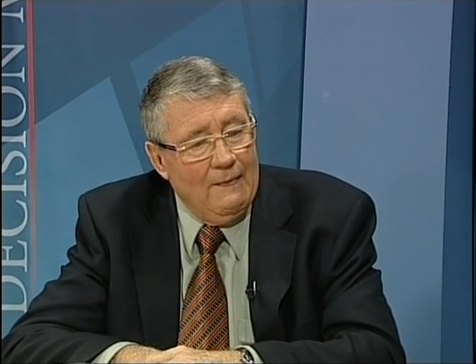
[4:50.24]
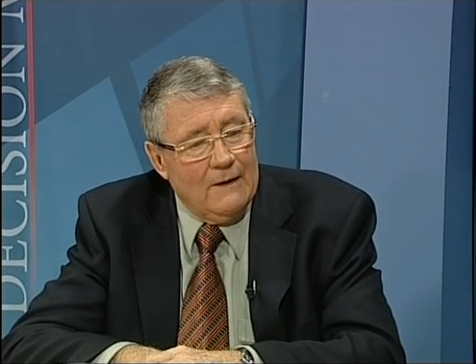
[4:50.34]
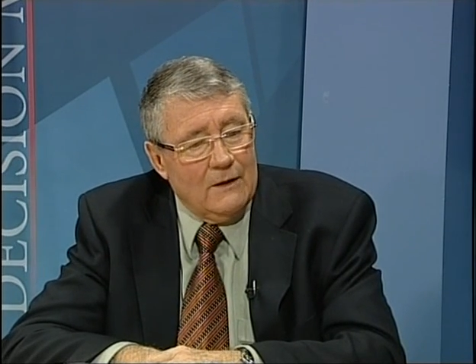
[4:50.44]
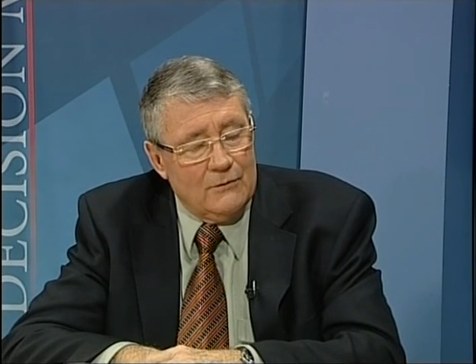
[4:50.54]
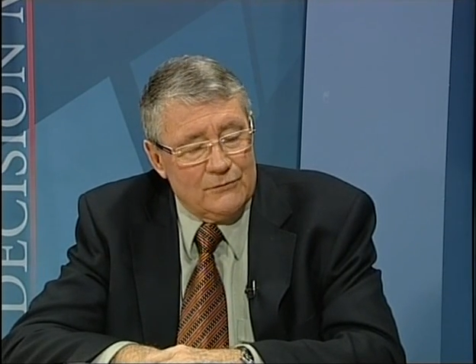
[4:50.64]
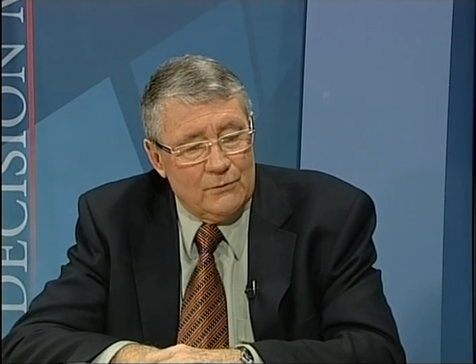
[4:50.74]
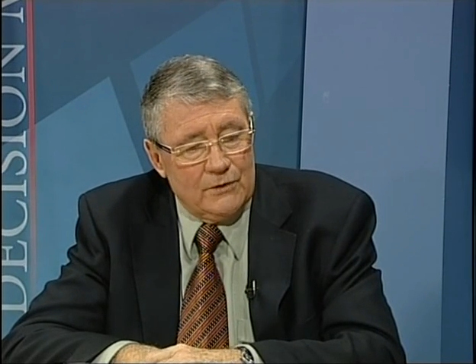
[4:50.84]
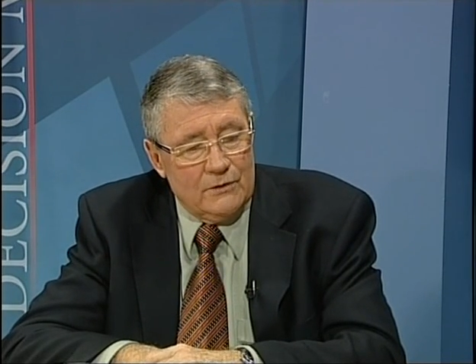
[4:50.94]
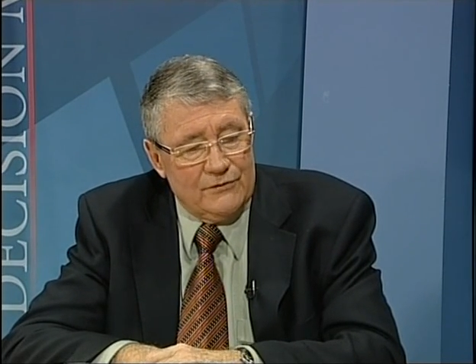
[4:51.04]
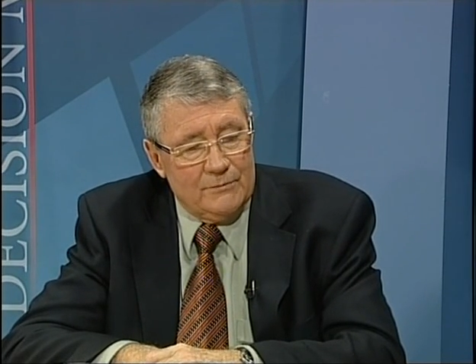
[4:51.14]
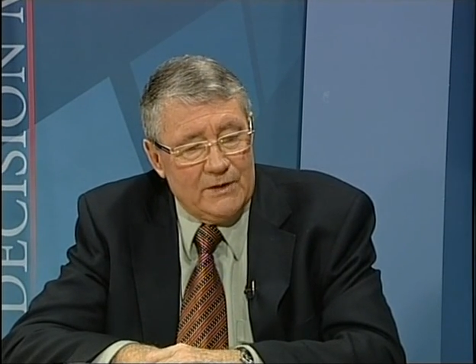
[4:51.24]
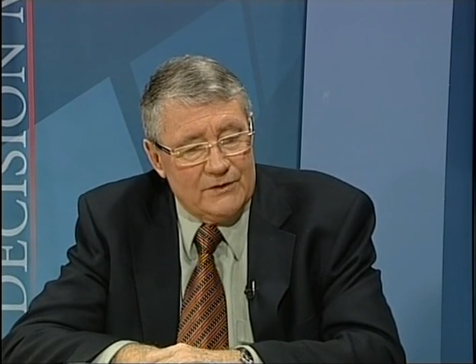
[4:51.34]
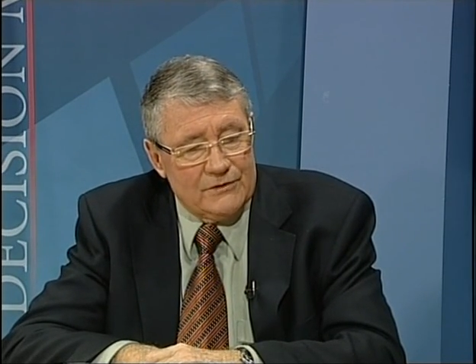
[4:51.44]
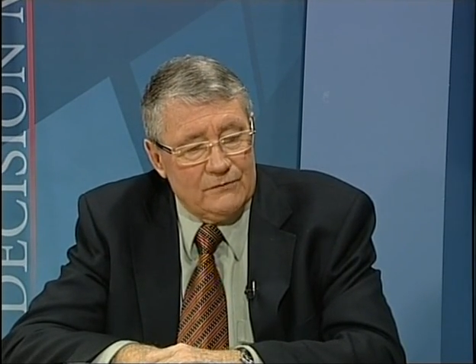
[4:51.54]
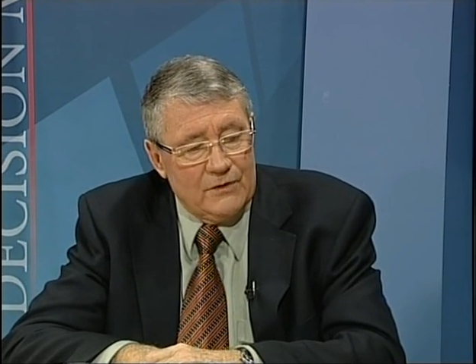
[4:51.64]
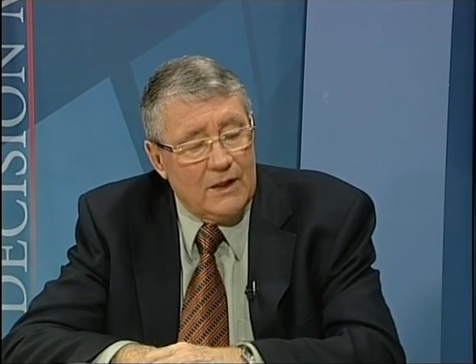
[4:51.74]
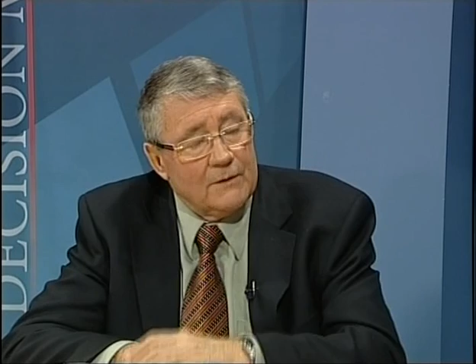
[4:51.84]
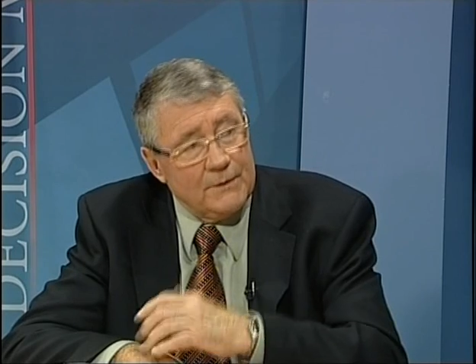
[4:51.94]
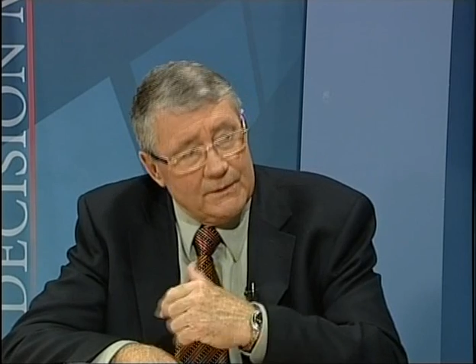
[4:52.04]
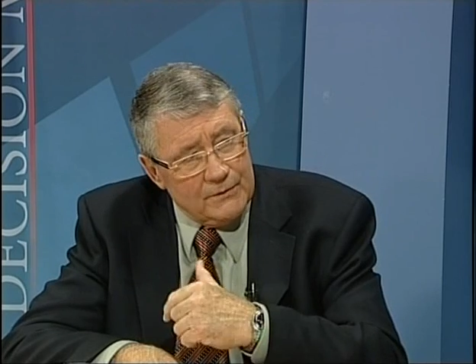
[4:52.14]
I was working on some housing for
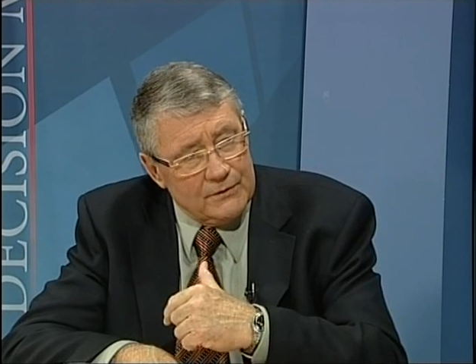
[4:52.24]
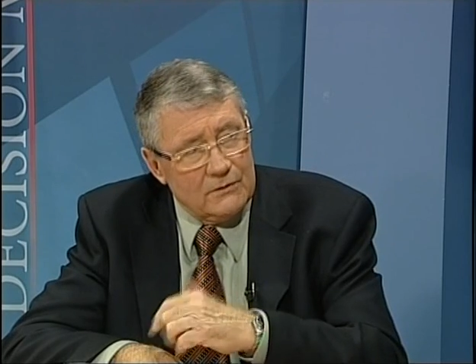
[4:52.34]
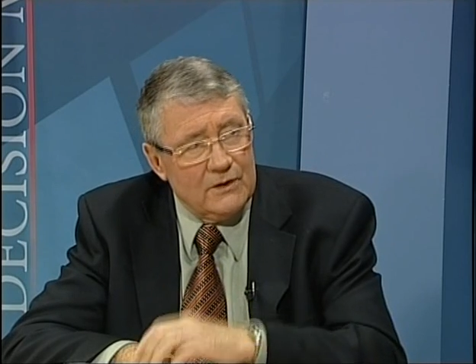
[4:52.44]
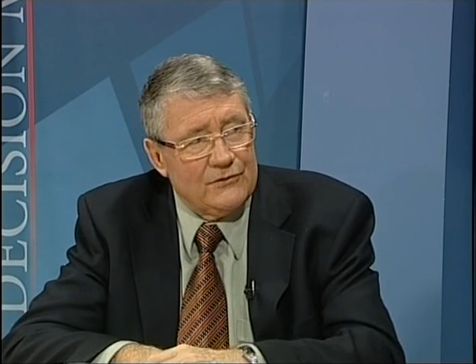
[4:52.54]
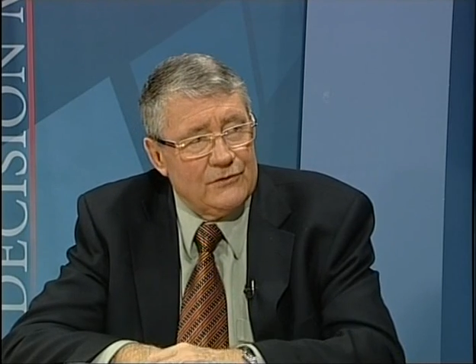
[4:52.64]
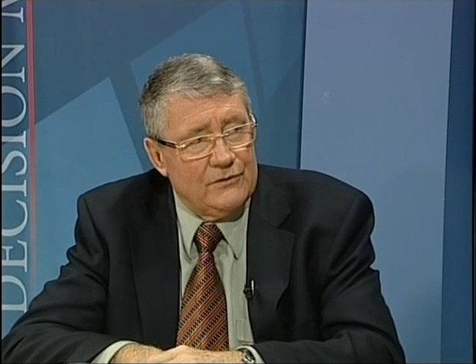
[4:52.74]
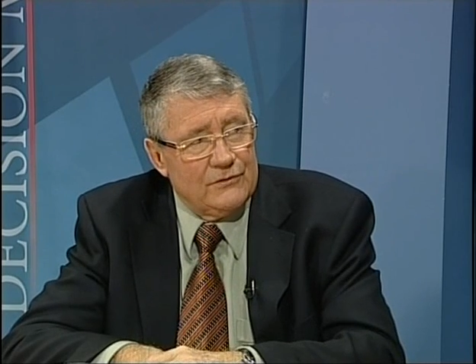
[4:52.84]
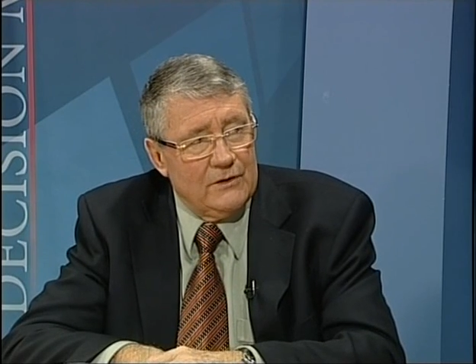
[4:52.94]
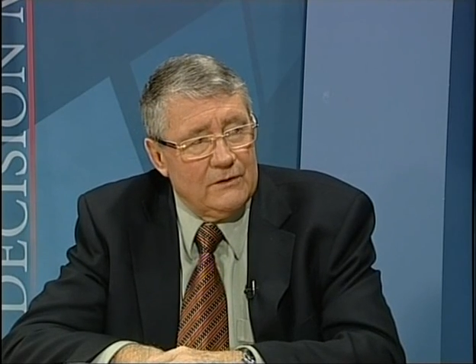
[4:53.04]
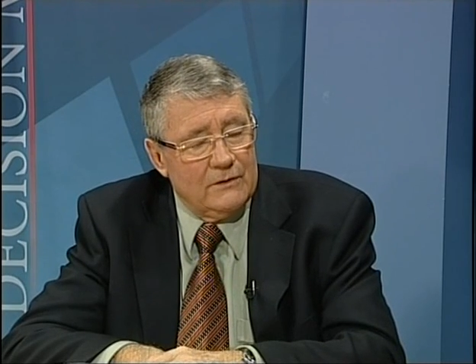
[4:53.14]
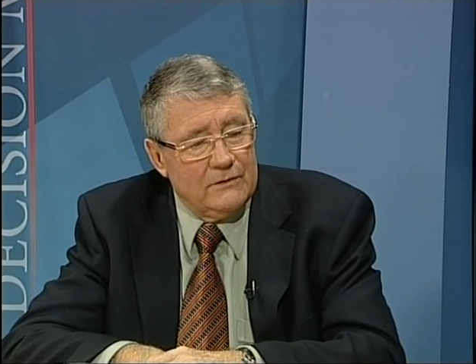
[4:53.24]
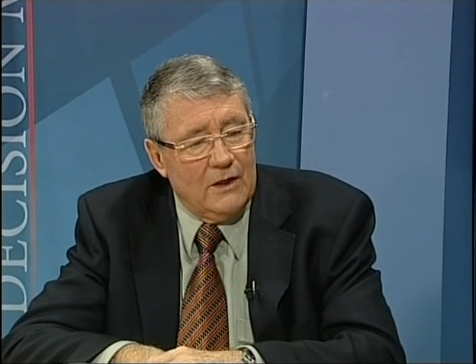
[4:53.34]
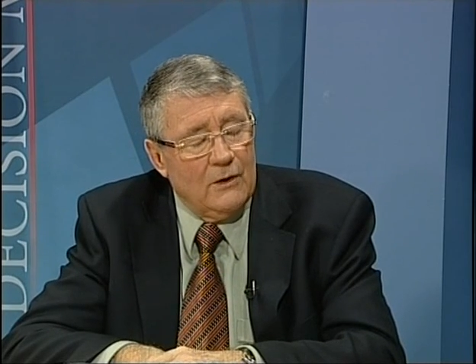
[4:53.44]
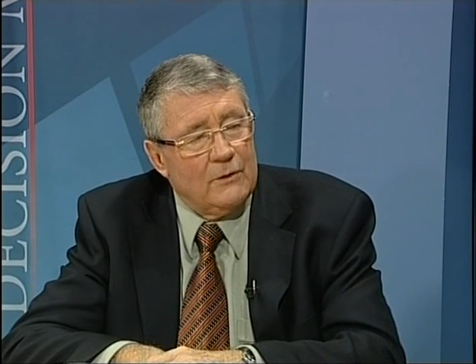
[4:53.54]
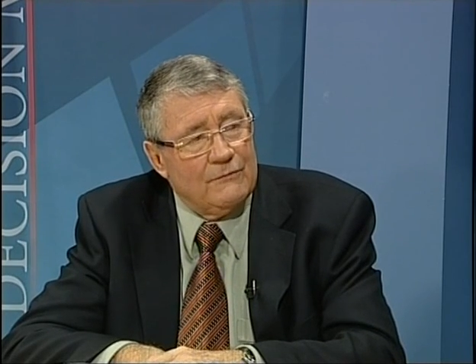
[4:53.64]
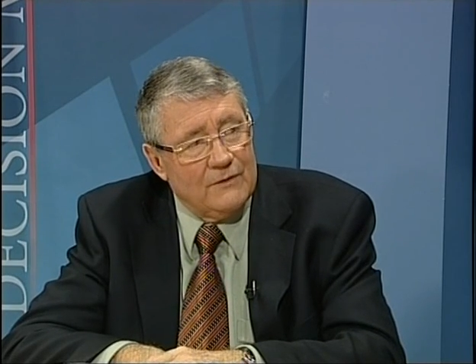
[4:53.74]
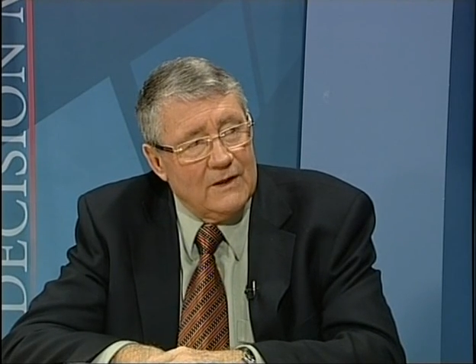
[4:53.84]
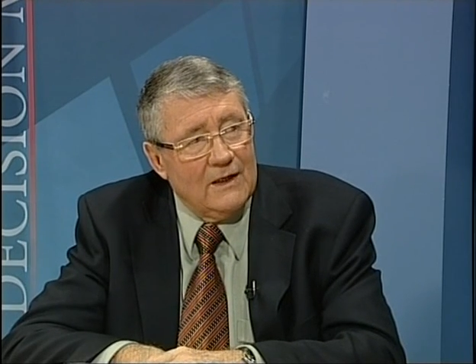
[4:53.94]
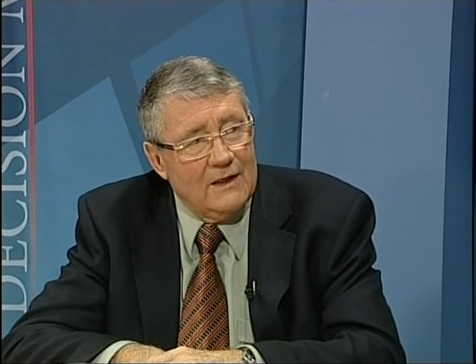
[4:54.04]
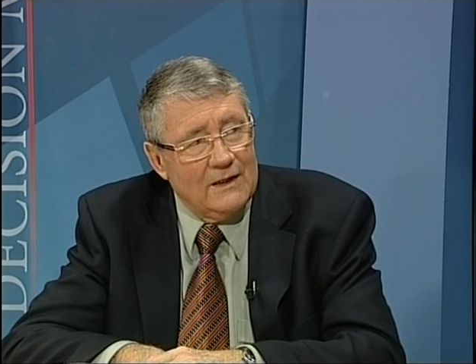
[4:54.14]
young people in Christchurch, and Nahoe
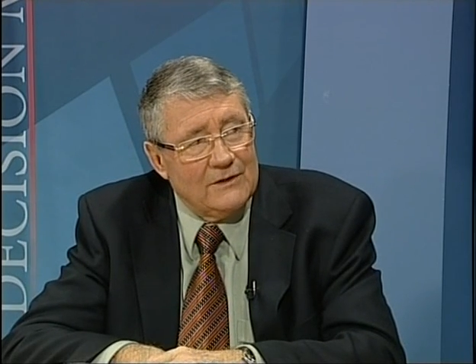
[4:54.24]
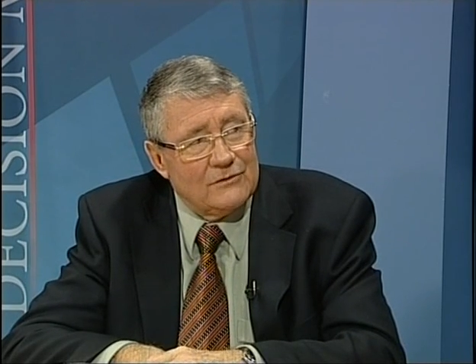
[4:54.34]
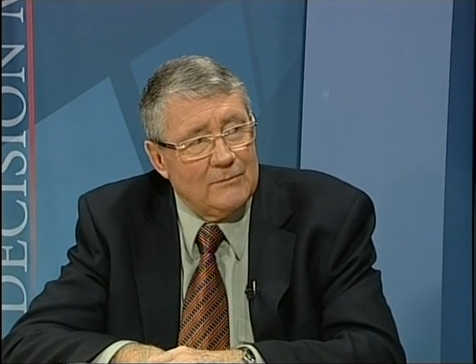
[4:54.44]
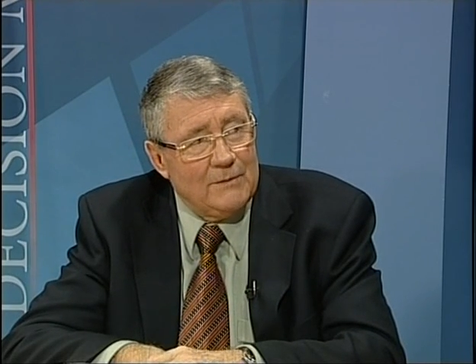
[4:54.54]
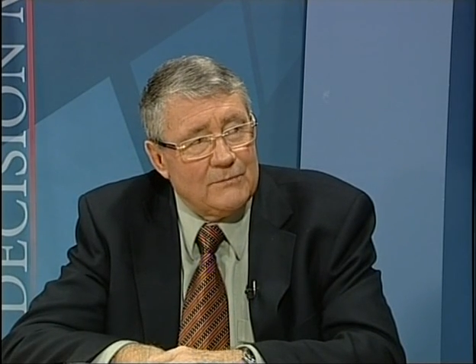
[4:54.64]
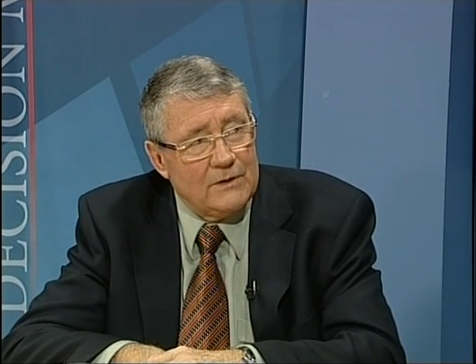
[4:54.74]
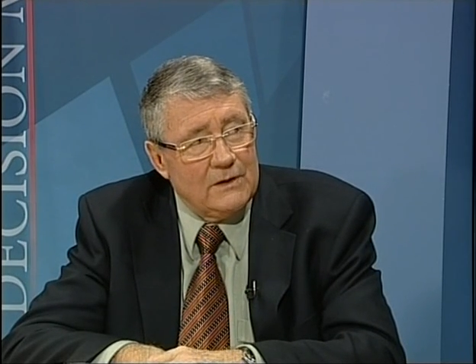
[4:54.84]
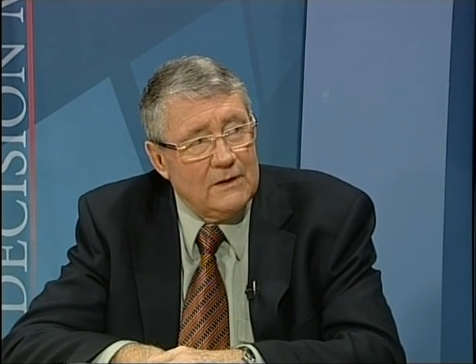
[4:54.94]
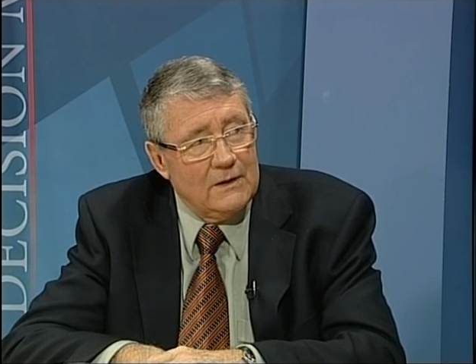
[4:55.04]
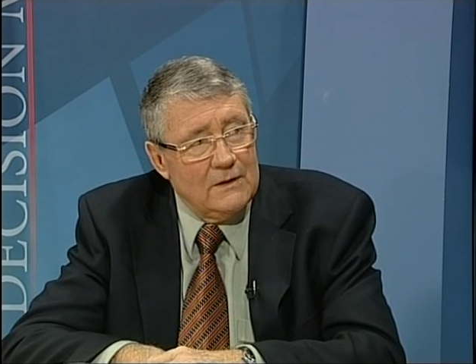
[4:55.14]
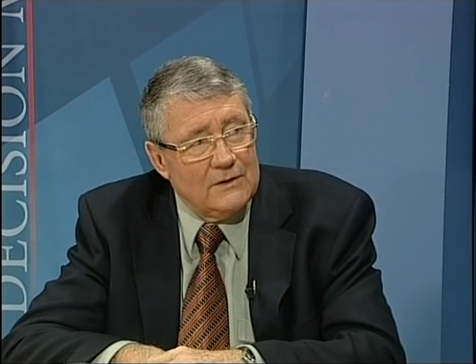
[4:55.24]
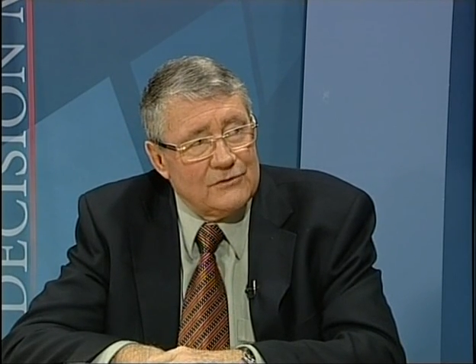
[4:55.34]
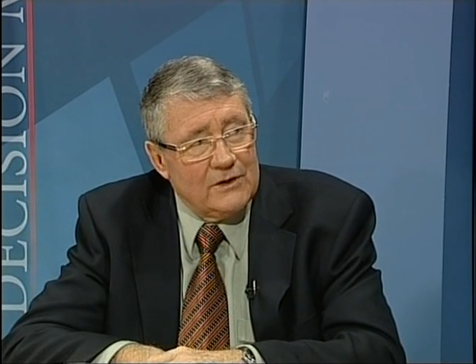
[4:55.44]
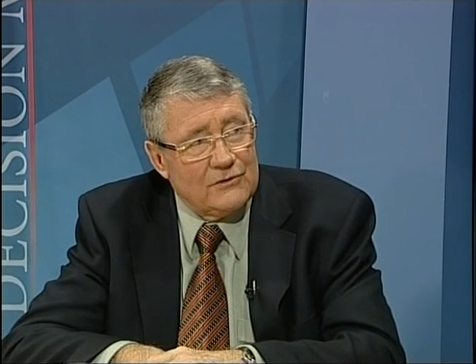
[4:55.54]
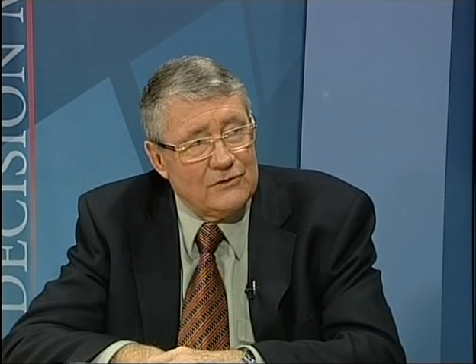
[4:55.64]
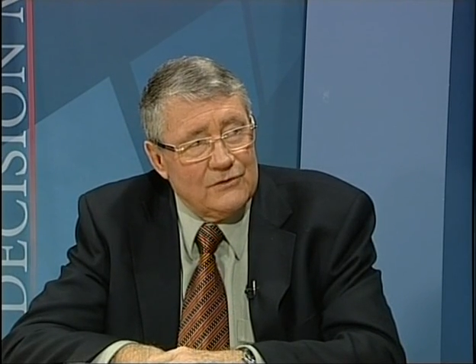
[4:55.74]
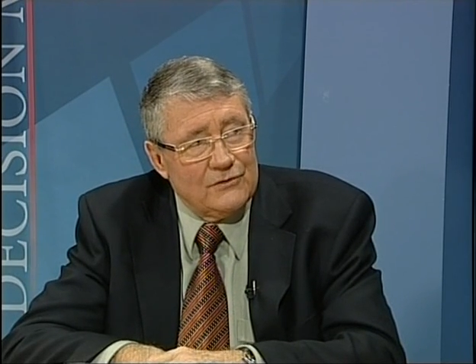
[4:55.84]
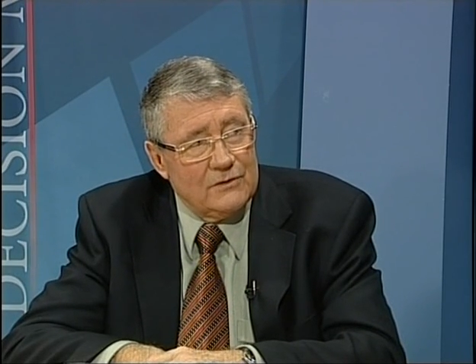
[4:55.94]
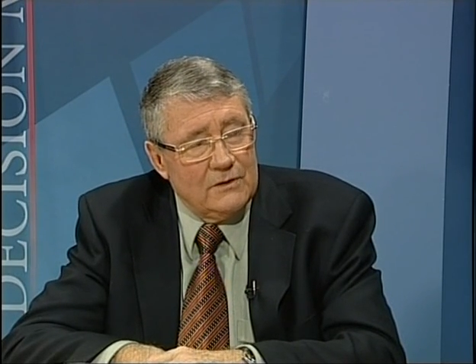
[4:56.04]
Whā had some empty sections,